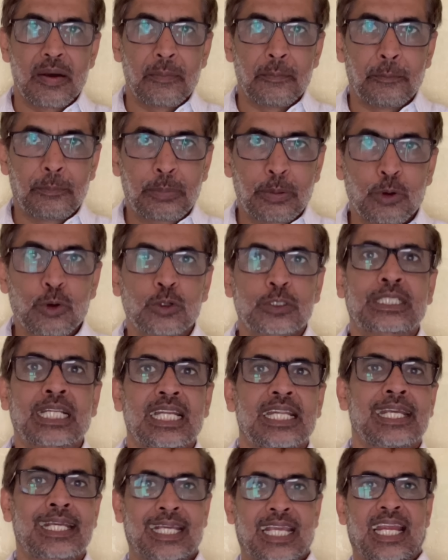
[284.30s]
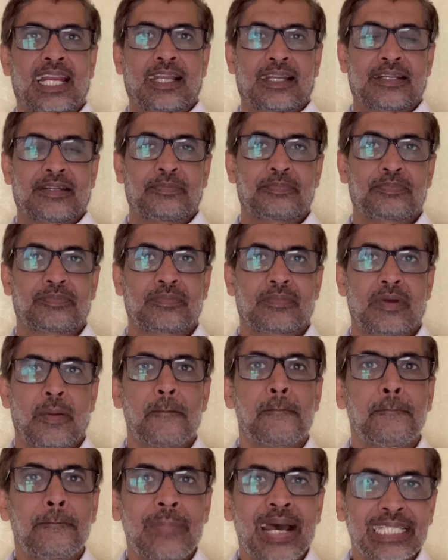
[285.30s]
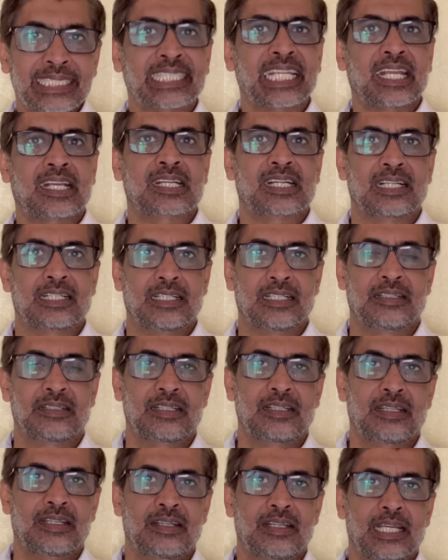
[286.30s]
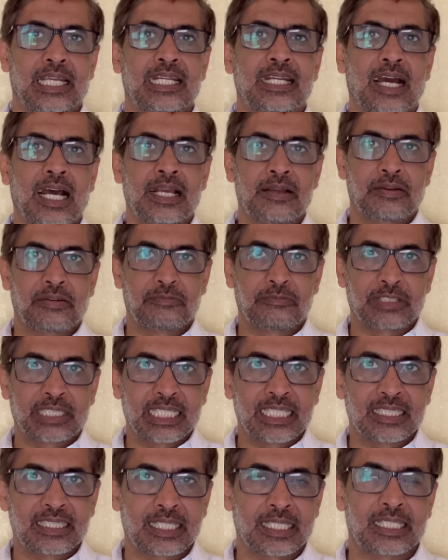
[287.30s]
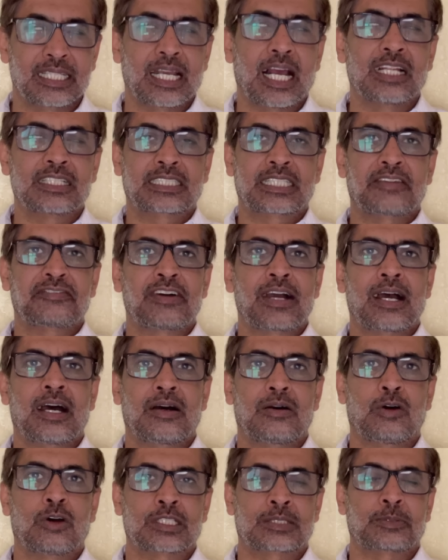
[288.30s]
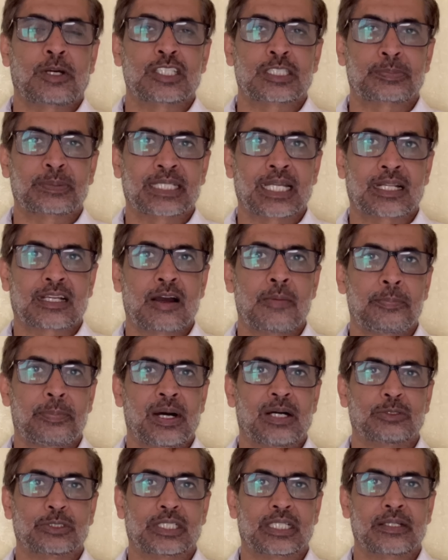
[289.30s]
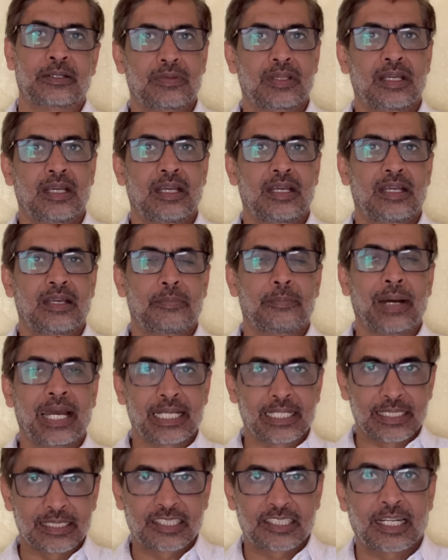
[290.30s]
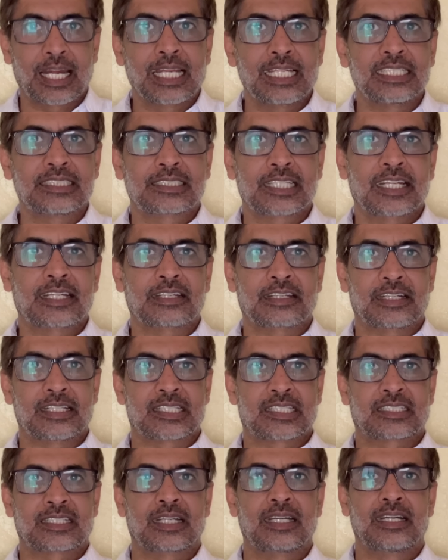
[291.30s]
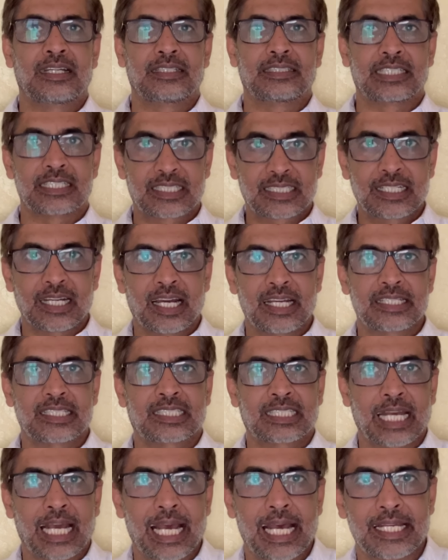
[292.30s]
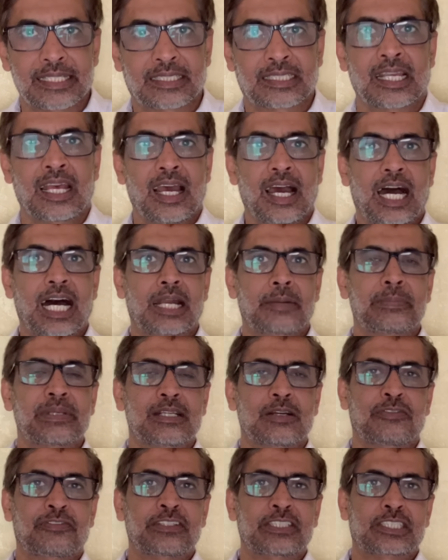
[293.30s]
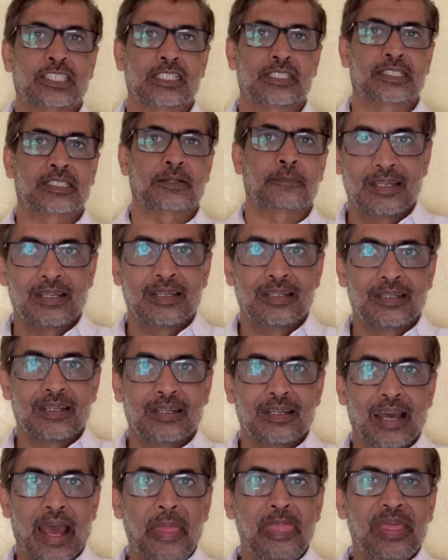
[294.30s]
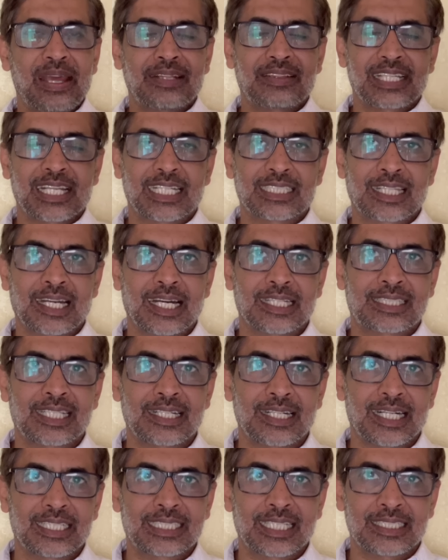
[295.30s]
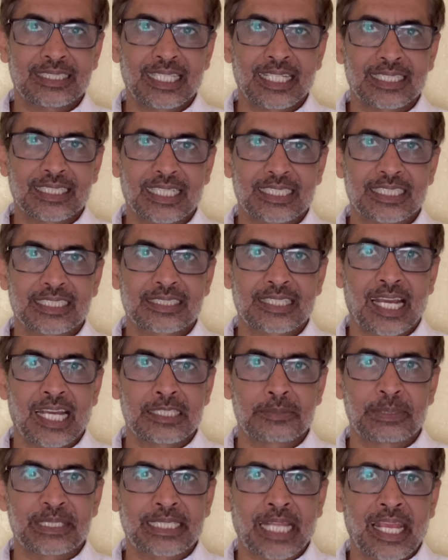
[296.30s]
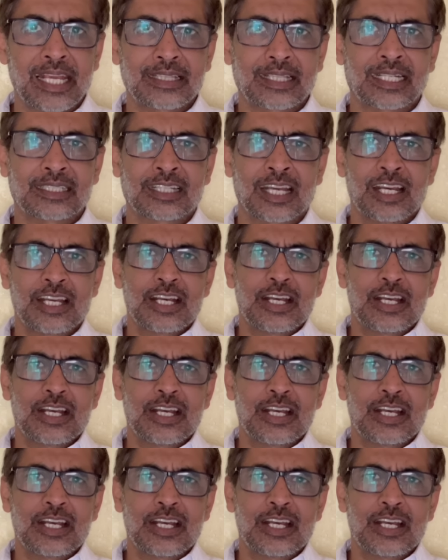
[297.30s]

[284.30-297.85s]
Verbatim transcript: brutally killed, massacred within the Al-Shifa hospital compound, by Israeli terrorists disguised as army officials. And then the other thing that this guy has been saying, that